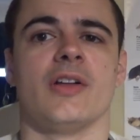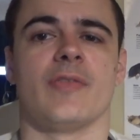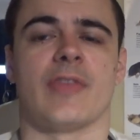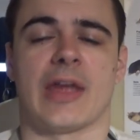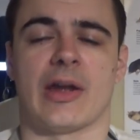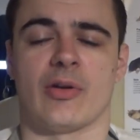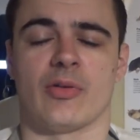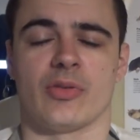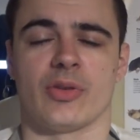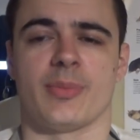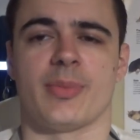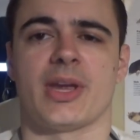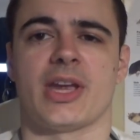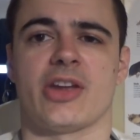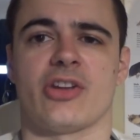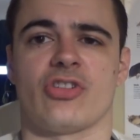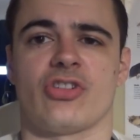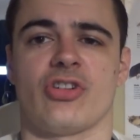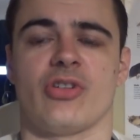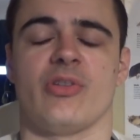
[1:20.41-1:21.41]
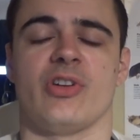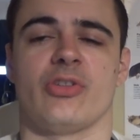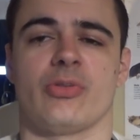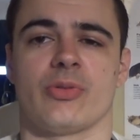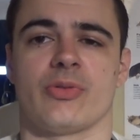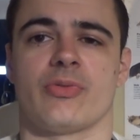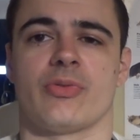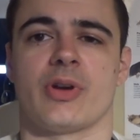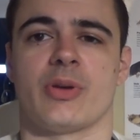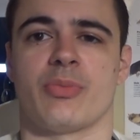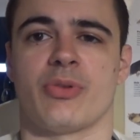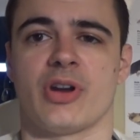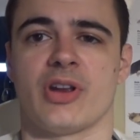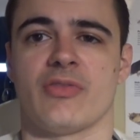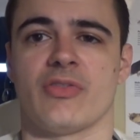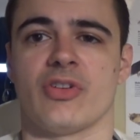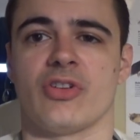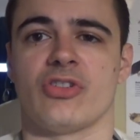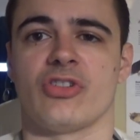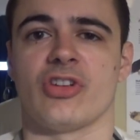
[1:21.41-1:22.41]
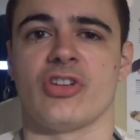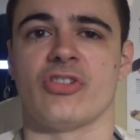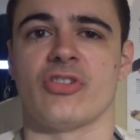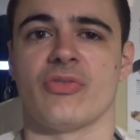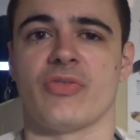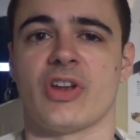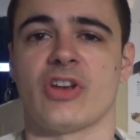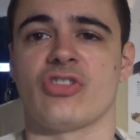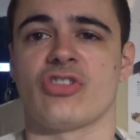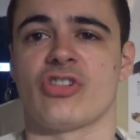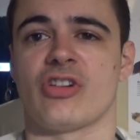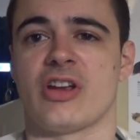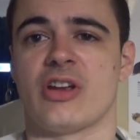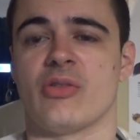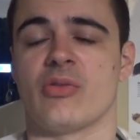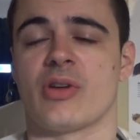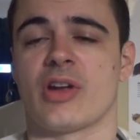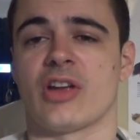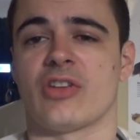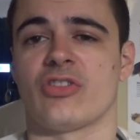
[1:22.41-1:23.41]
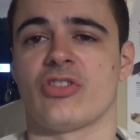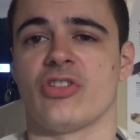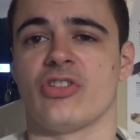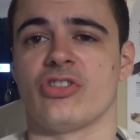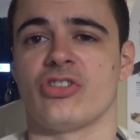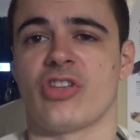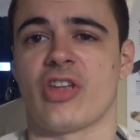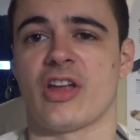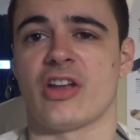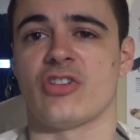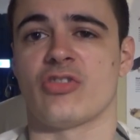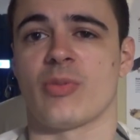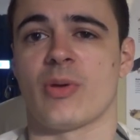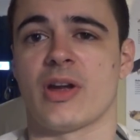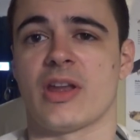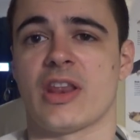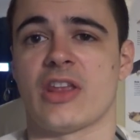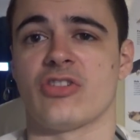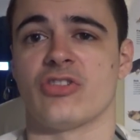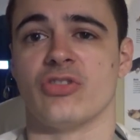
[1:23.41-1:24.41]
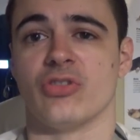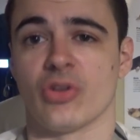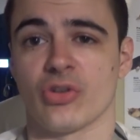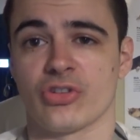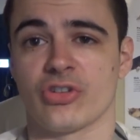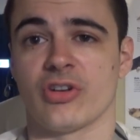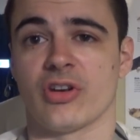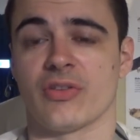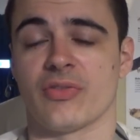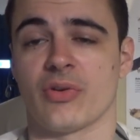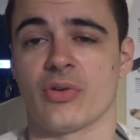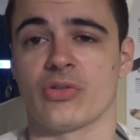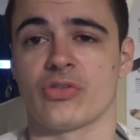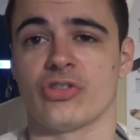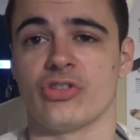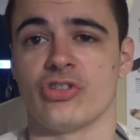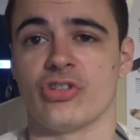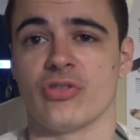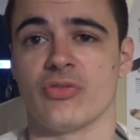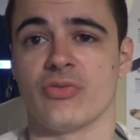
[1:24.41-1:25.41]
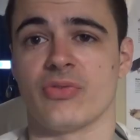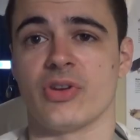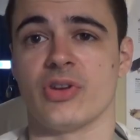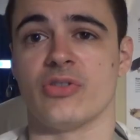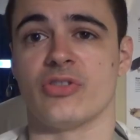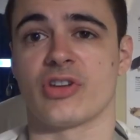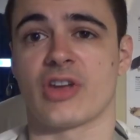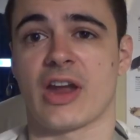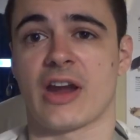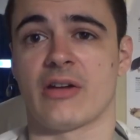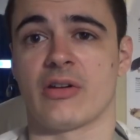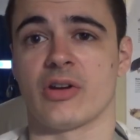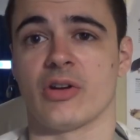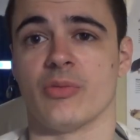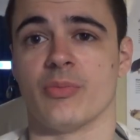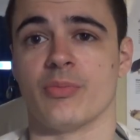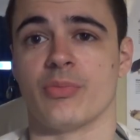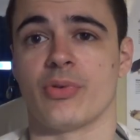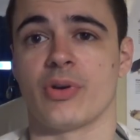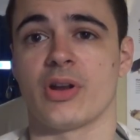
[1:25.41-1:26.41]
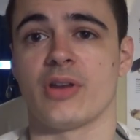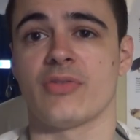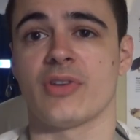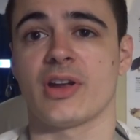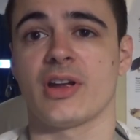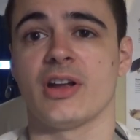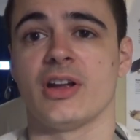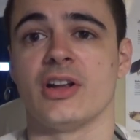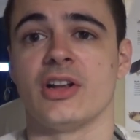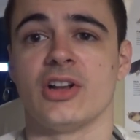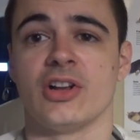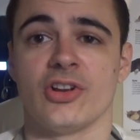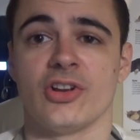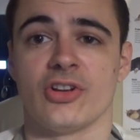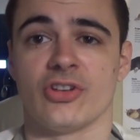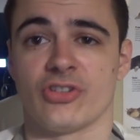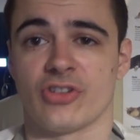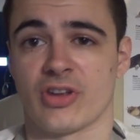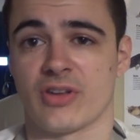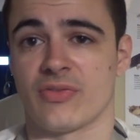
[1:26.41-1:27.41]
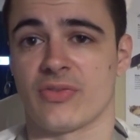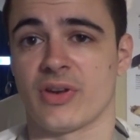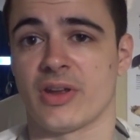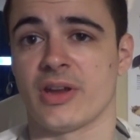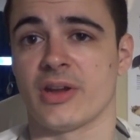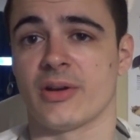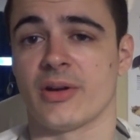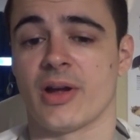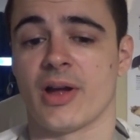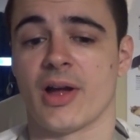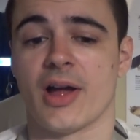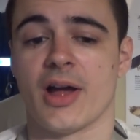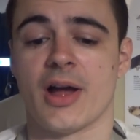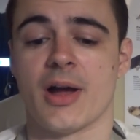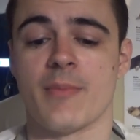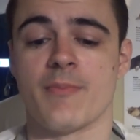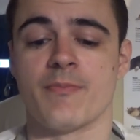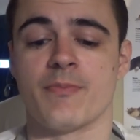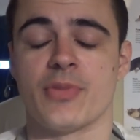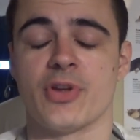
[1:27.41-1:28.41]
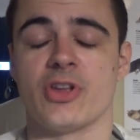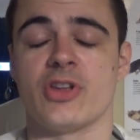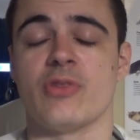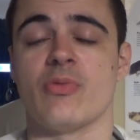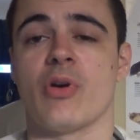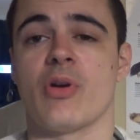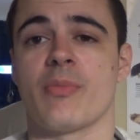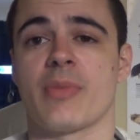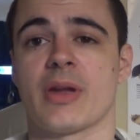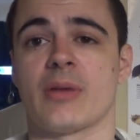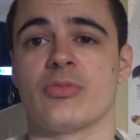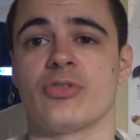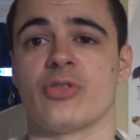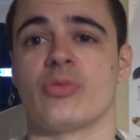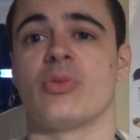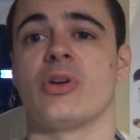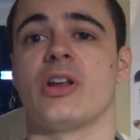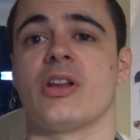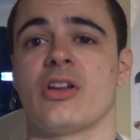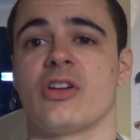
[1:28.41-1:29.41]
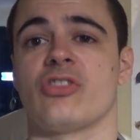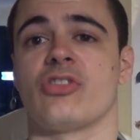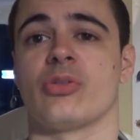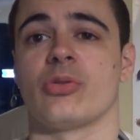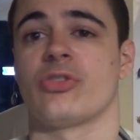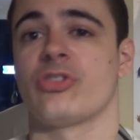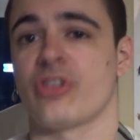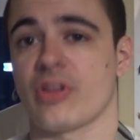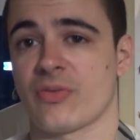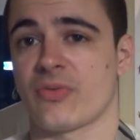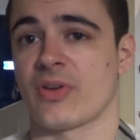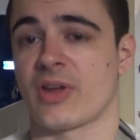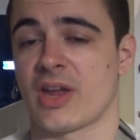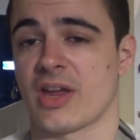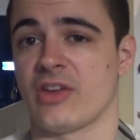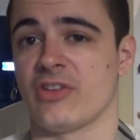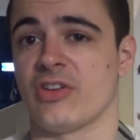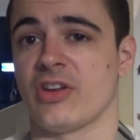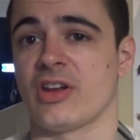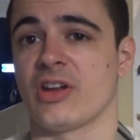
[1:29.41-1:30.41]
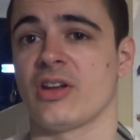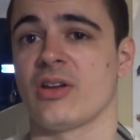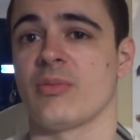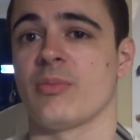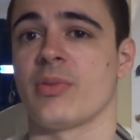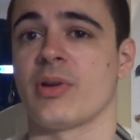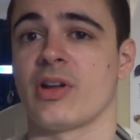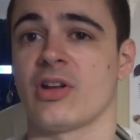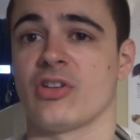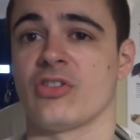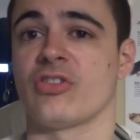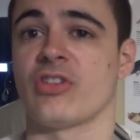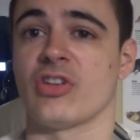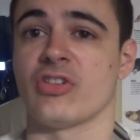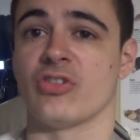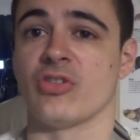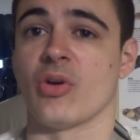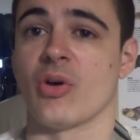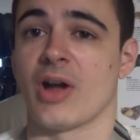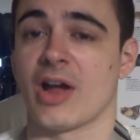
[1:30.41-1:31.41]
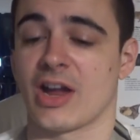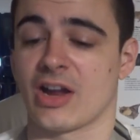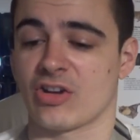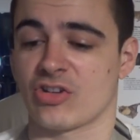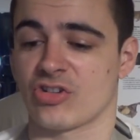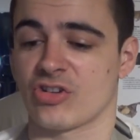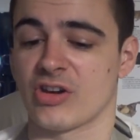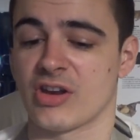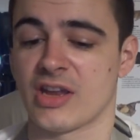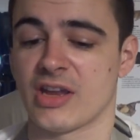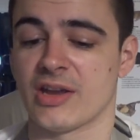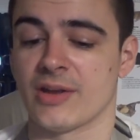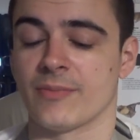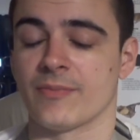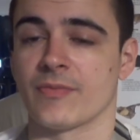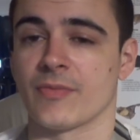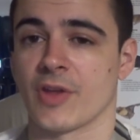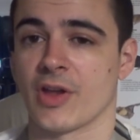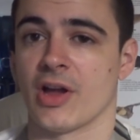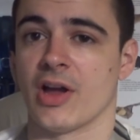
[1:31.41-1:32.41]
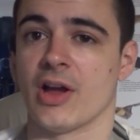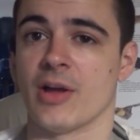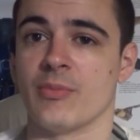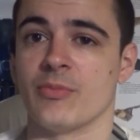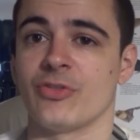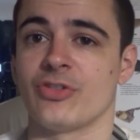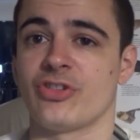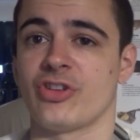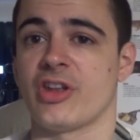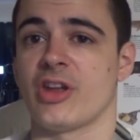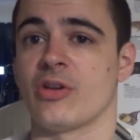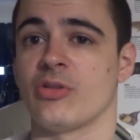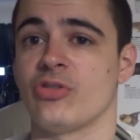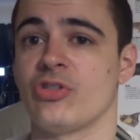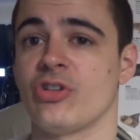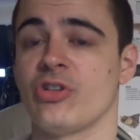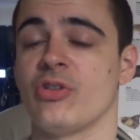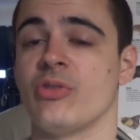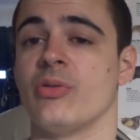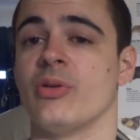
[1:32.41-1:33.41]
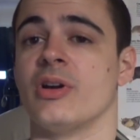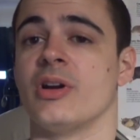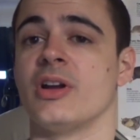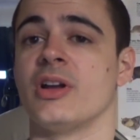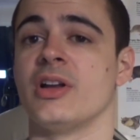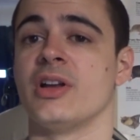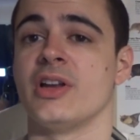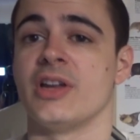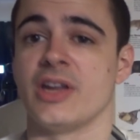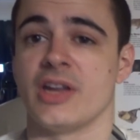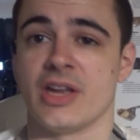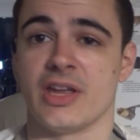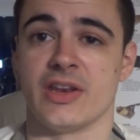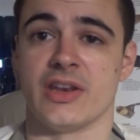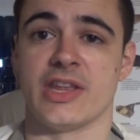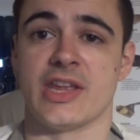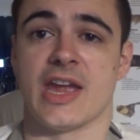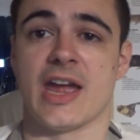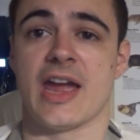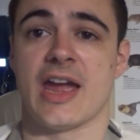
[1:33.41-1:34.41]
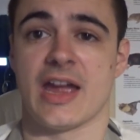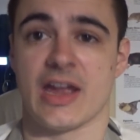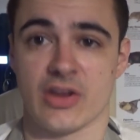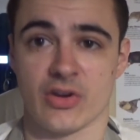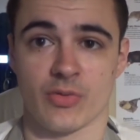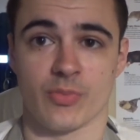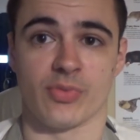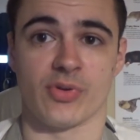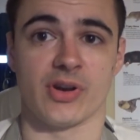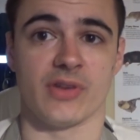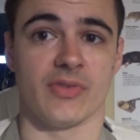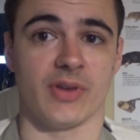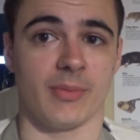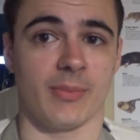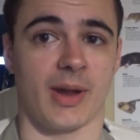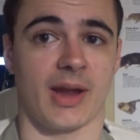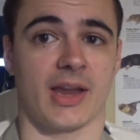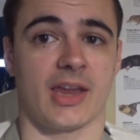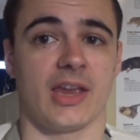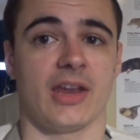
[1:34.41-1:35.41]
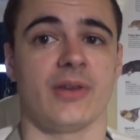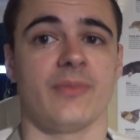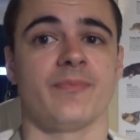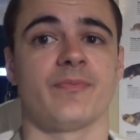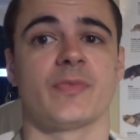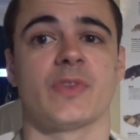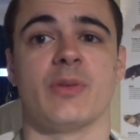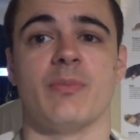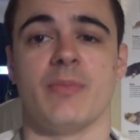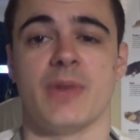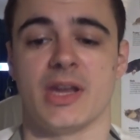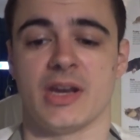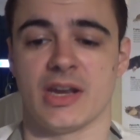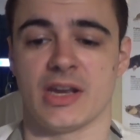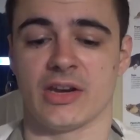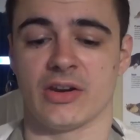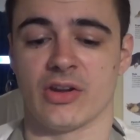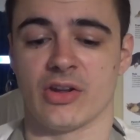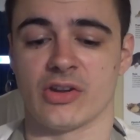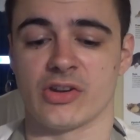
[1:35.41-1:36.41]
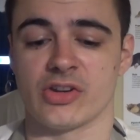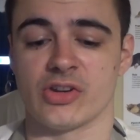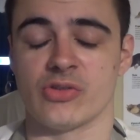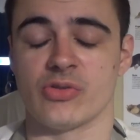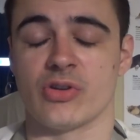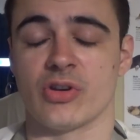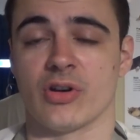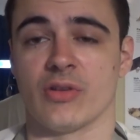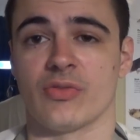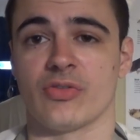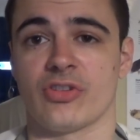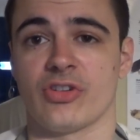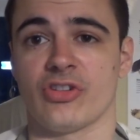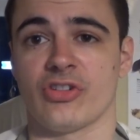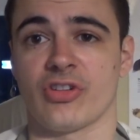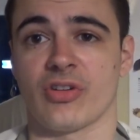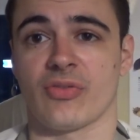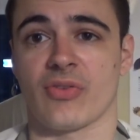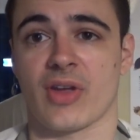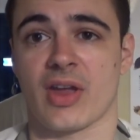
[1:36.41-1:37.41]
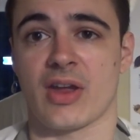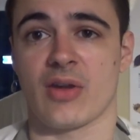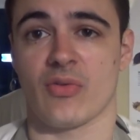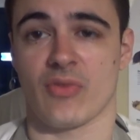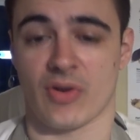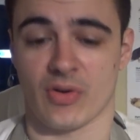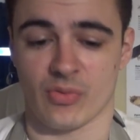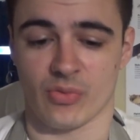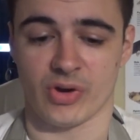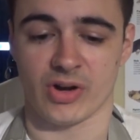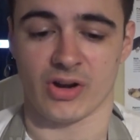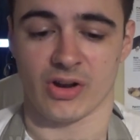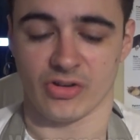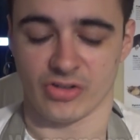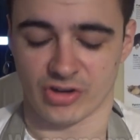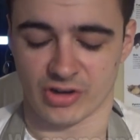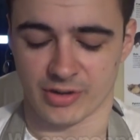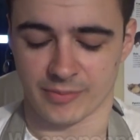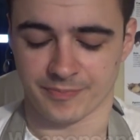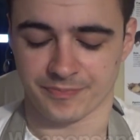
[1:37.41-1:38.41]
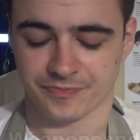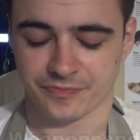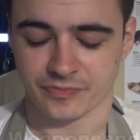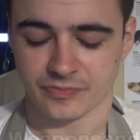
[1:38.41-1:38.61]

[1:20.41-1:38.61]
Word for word: Now, the big issue is with rebreathers is eventually it will get to the stage where there's not enough oxygen for you to carry on breathing safely, um, but you won't be able to realise you're suffocating because there's not actually um, CO2 in the air you're breathing back in, meaning that you can obviously suffocate without realising it.